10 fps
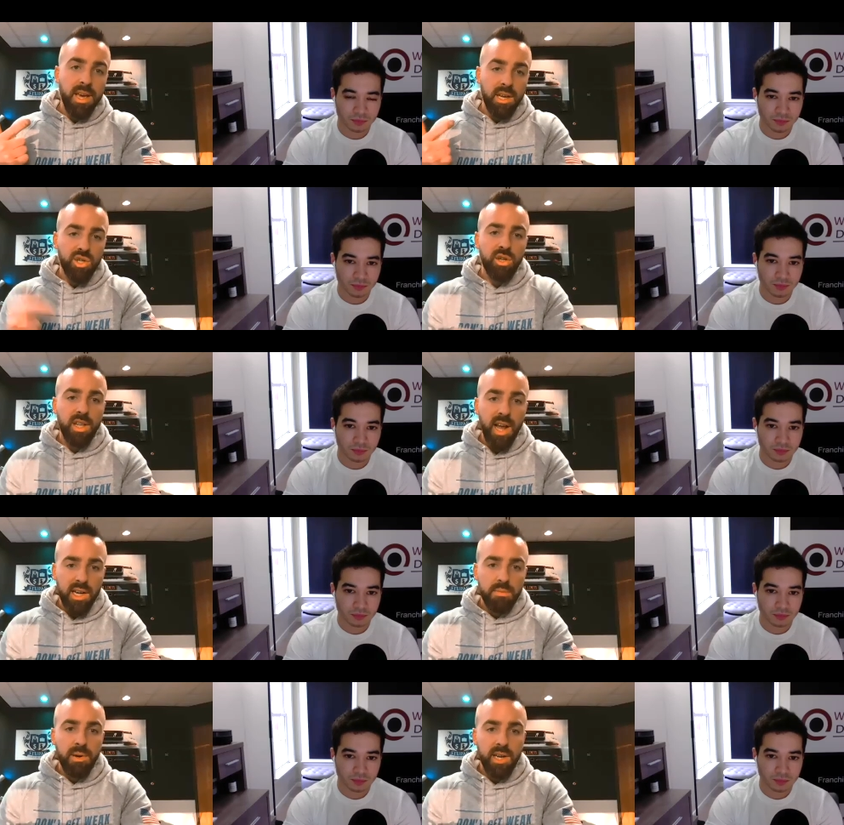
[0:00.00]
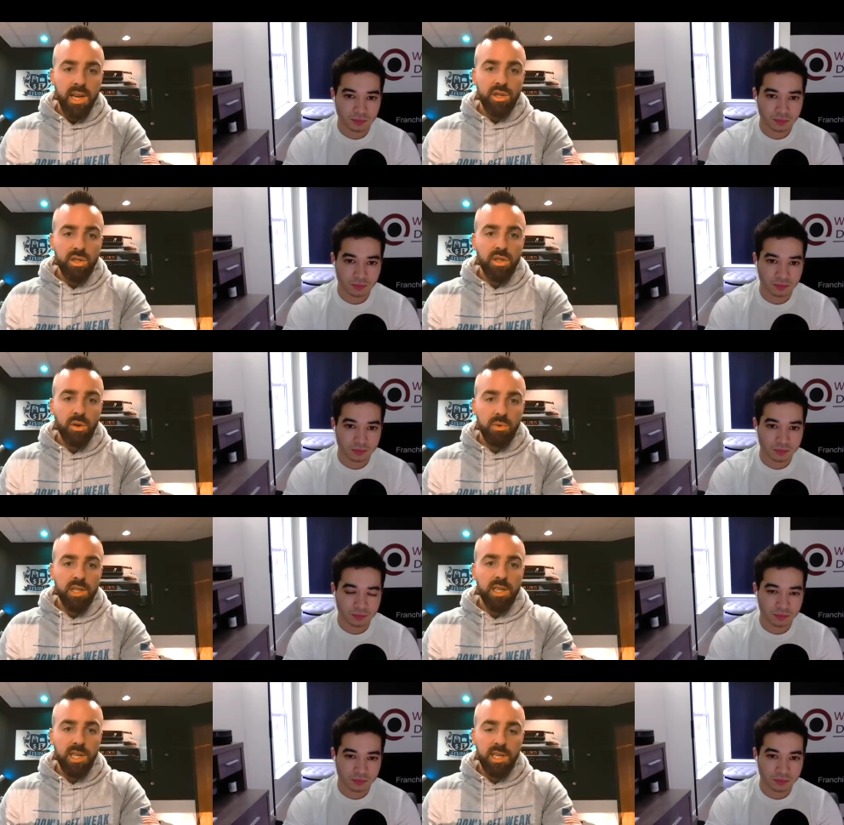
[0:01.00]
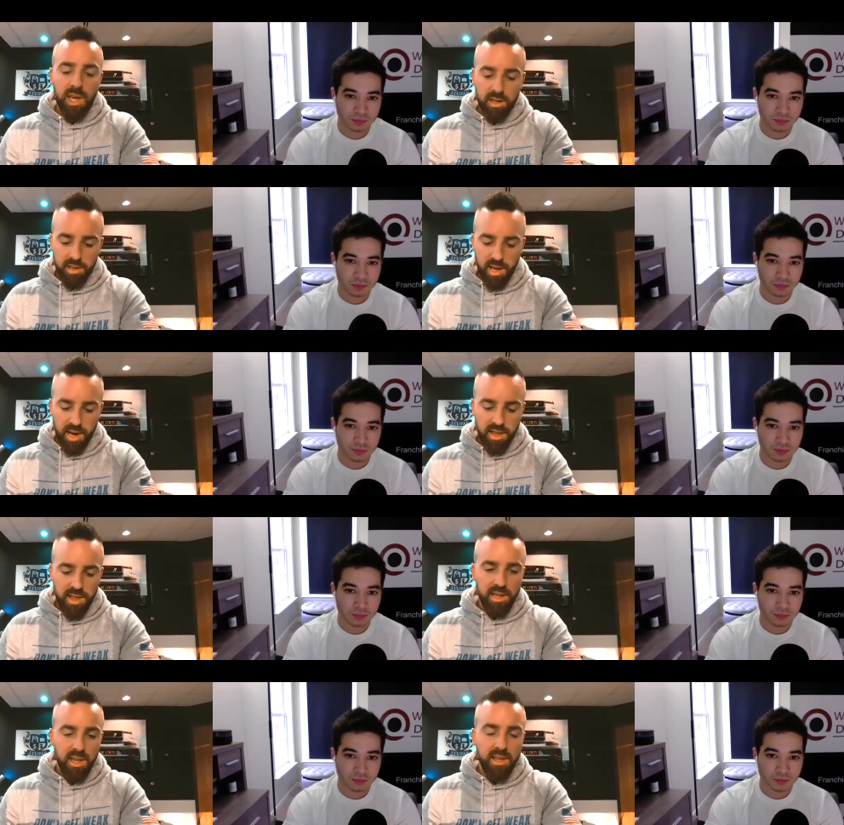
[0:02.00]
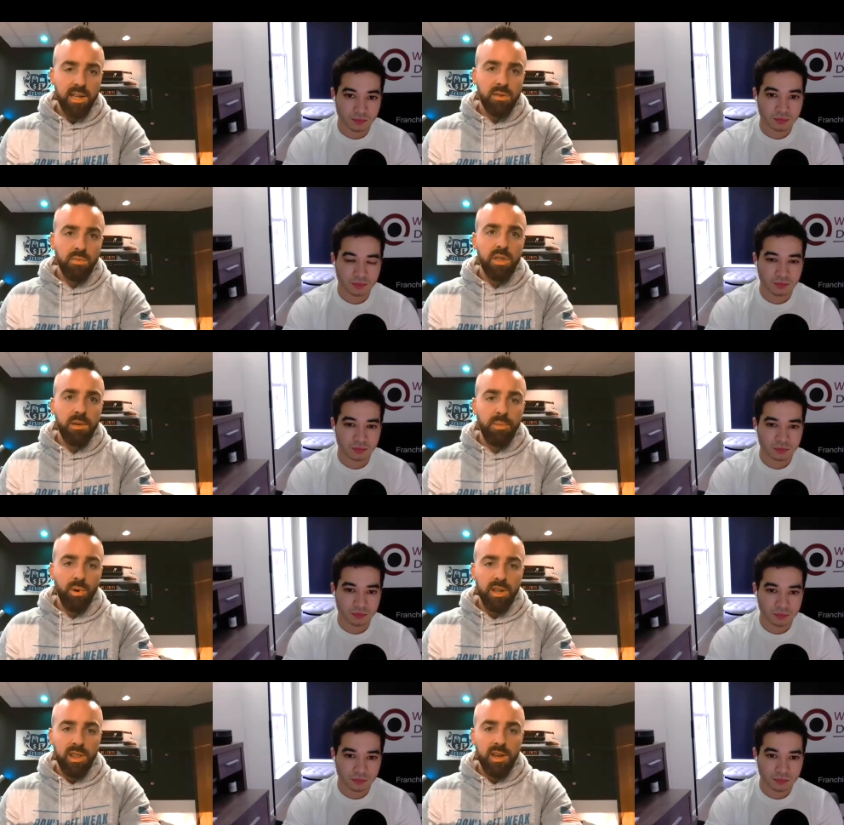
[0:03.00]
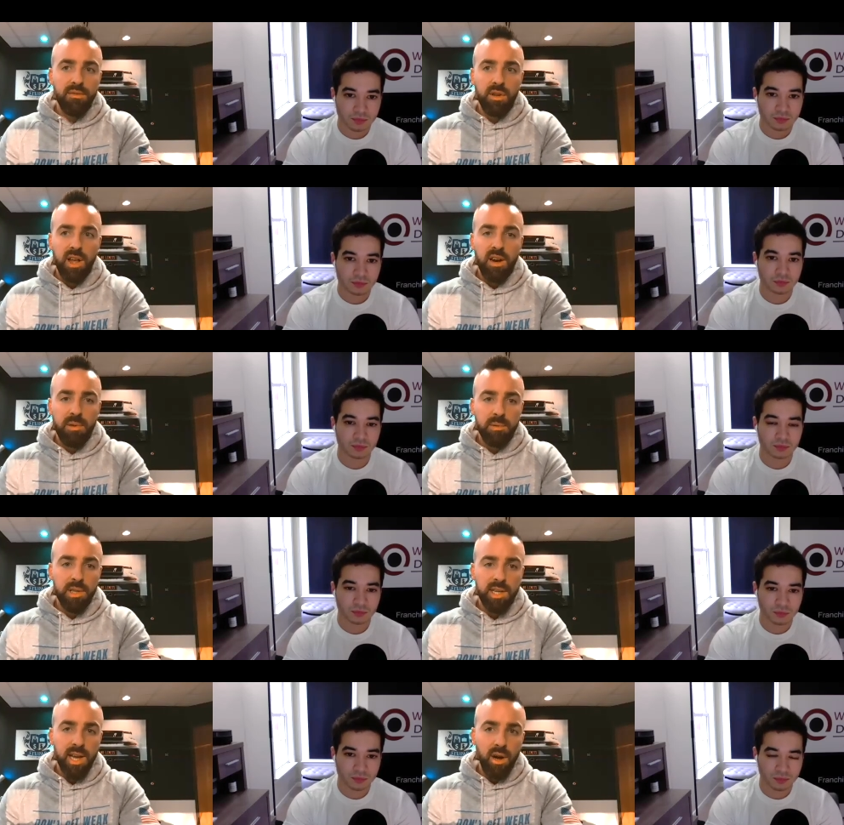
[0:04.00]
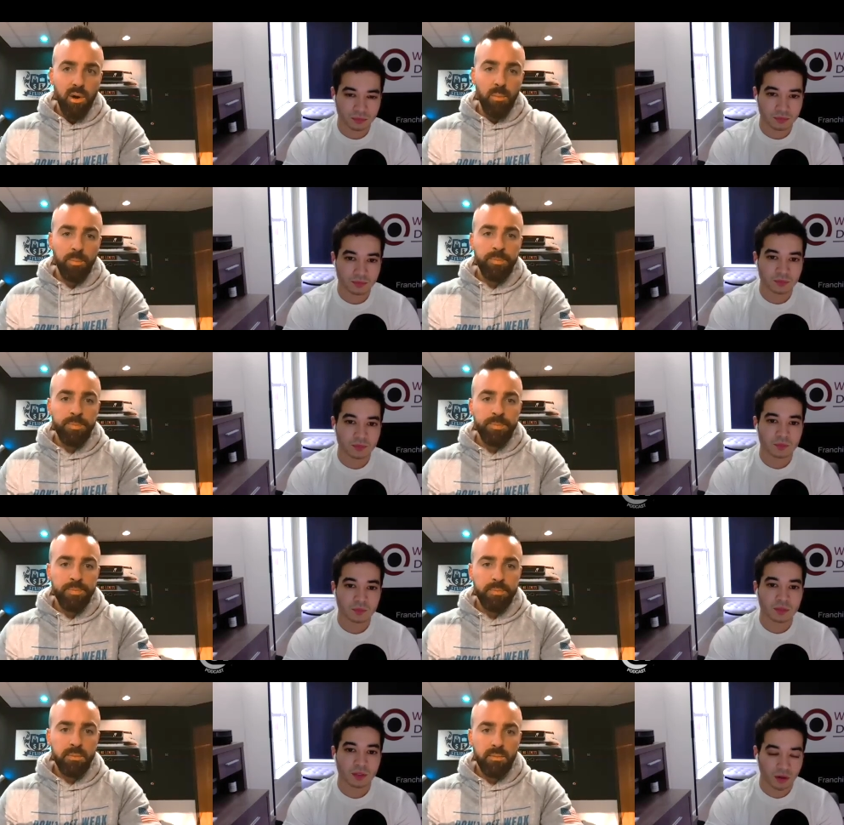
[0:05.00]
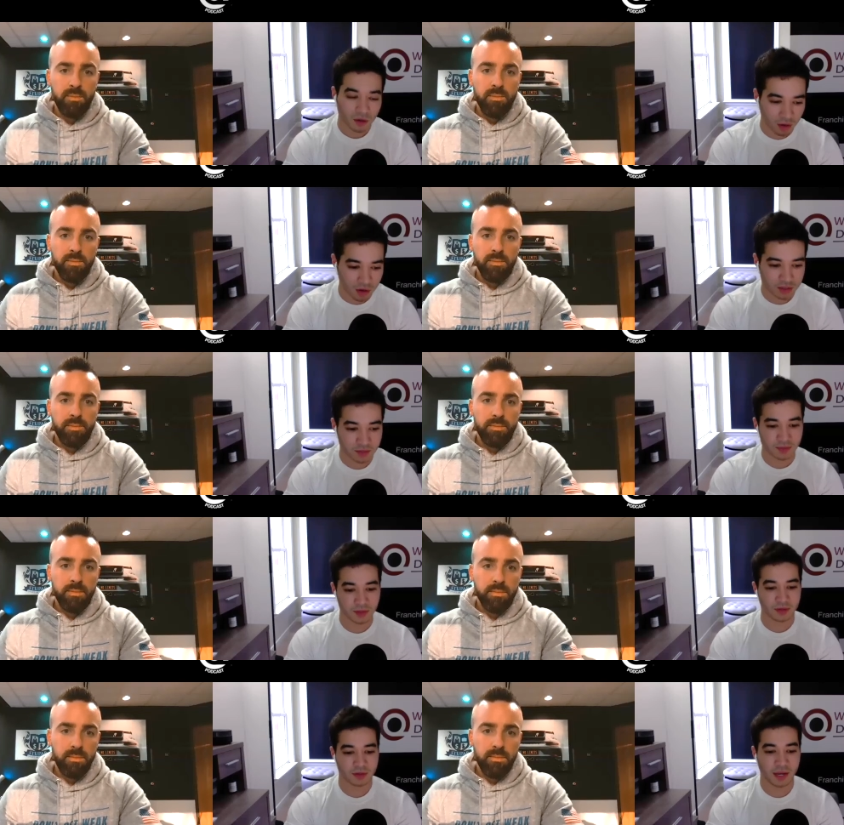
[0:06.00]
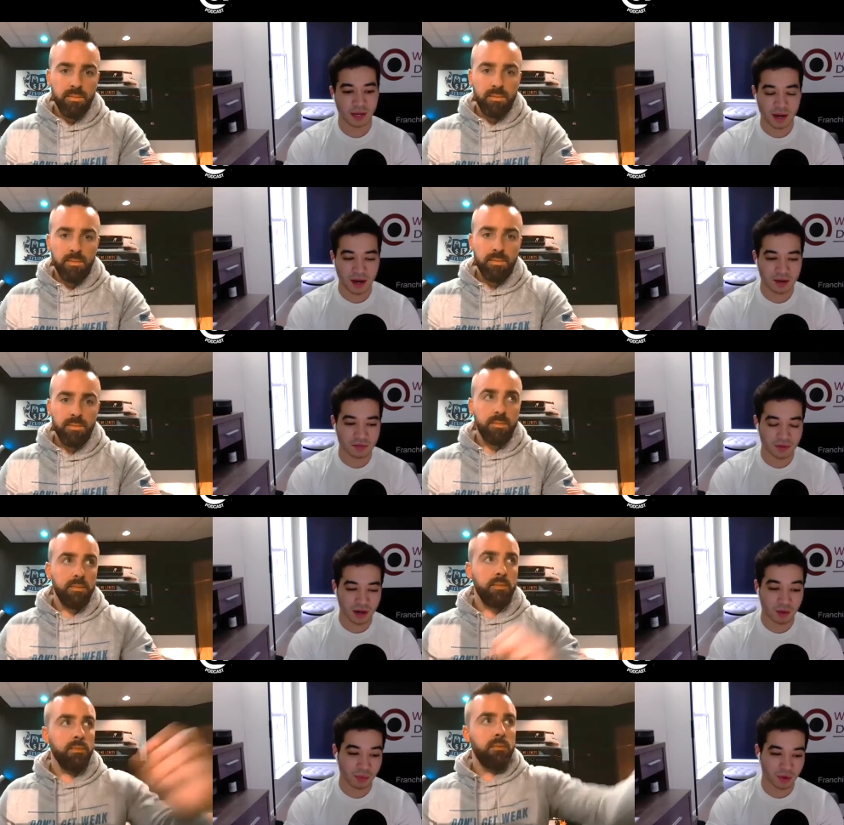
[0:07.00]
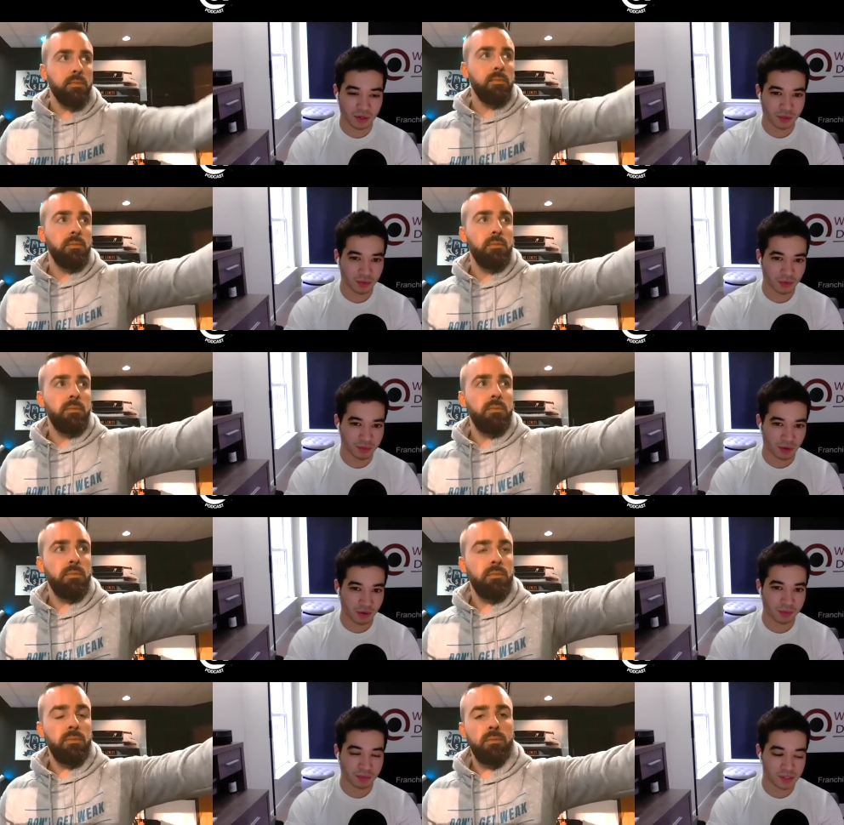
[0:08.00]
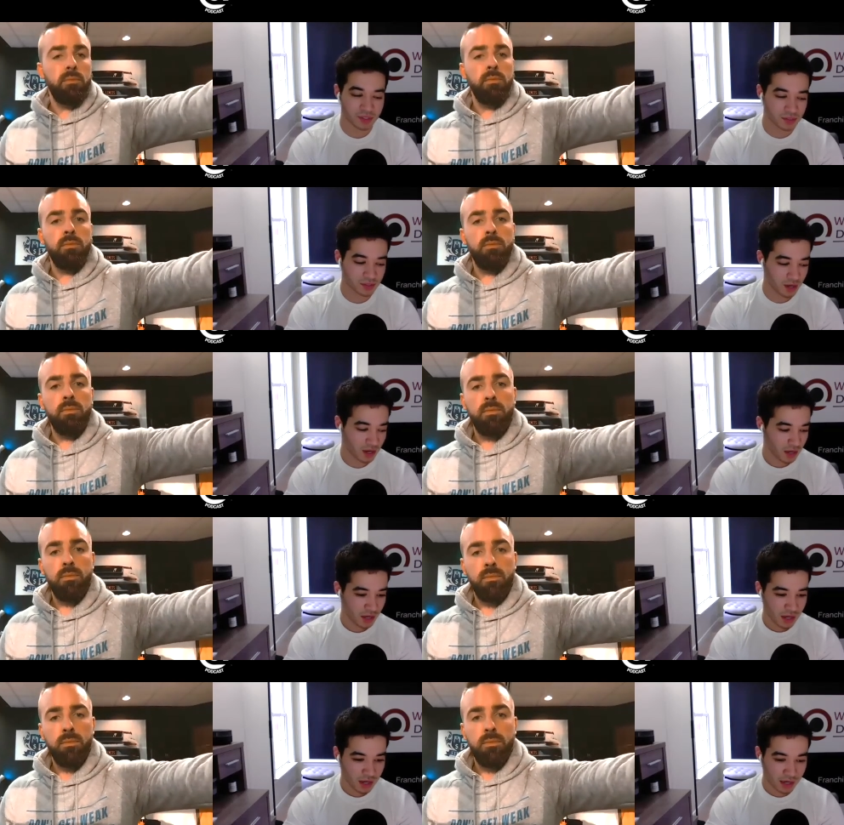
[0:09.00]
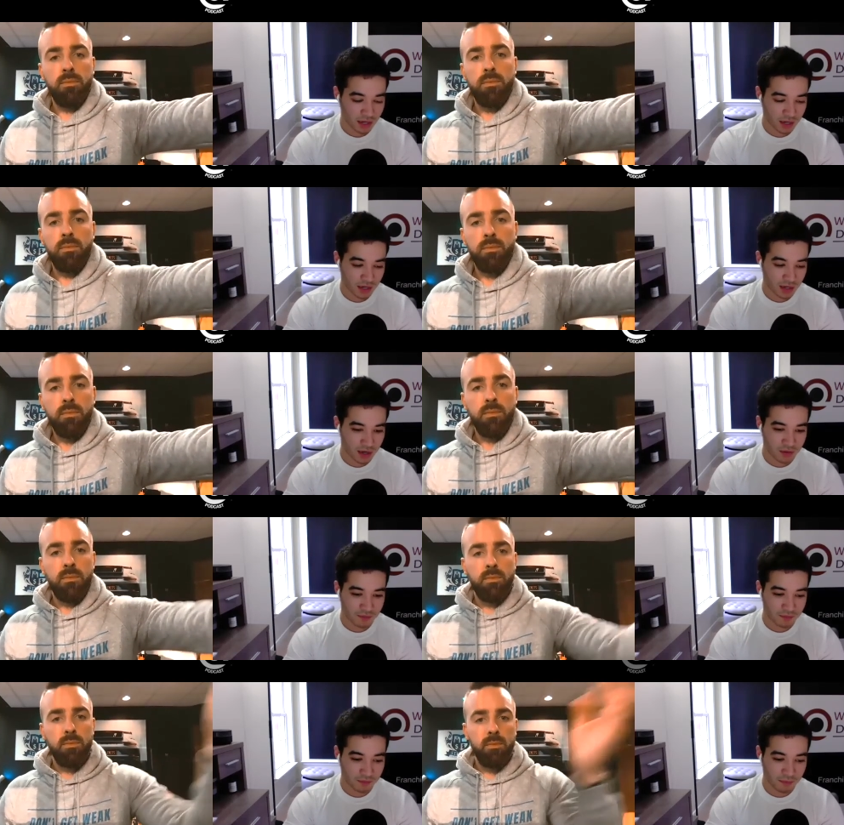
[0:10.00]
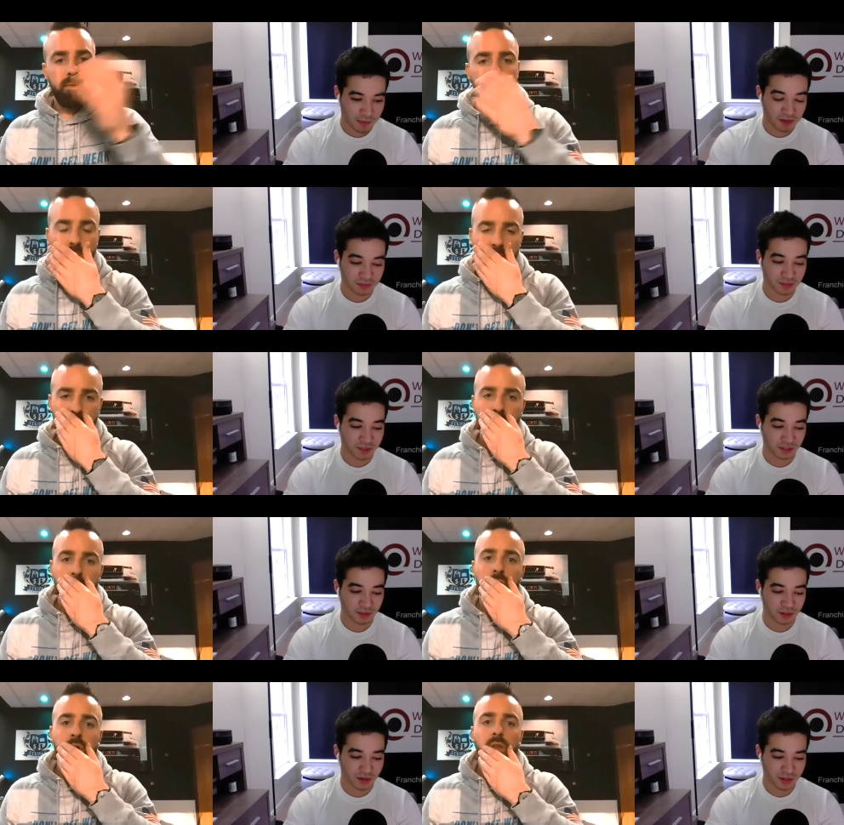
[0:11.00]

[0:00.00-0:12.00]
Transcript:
Speaker 1: sure that expectations are really detailed and i think that that's a really important thing for a lot of people to take home
Speaker 2: awesome man and i've i'll be honest with you in my own business i've i've learned a lot